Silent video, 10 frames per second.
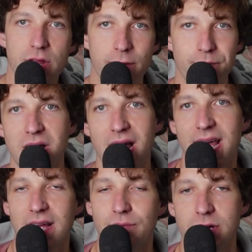you're
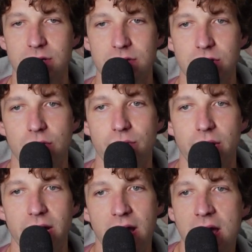playing and when you're
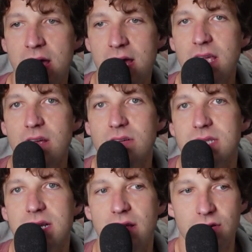soloing. Here's
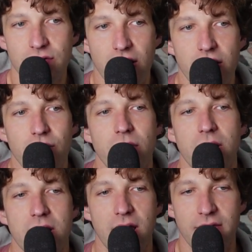another great
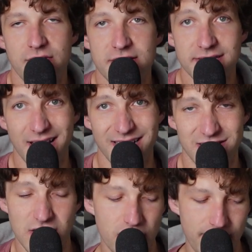one, and this is
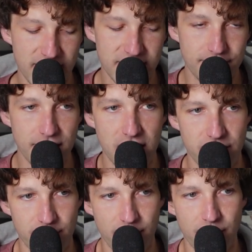actually going back to the beginning.
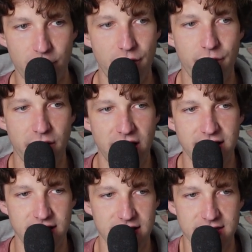Remember when I went like
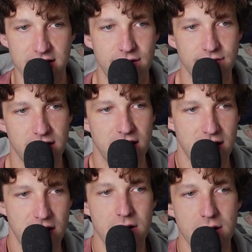this and I was like,
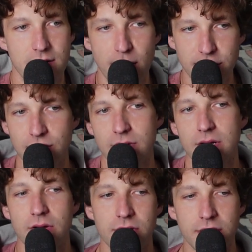oh, my
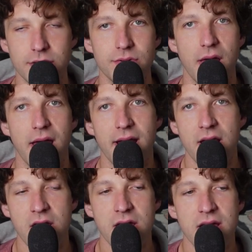2-year-old can do that?
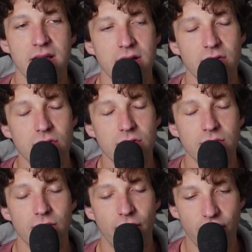
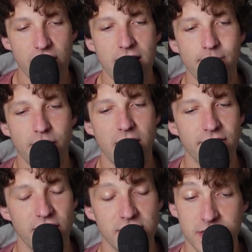Free
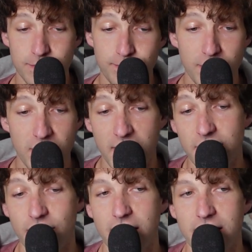improv and just
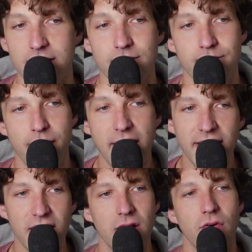playing random
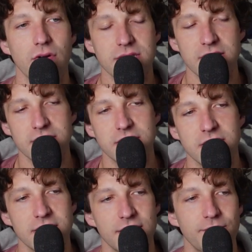bangy chords is
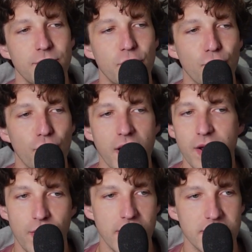such a great
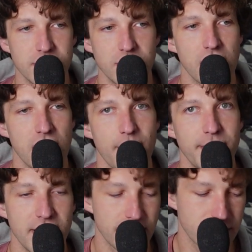way to start a
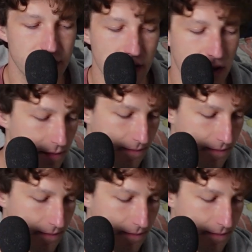piano solo.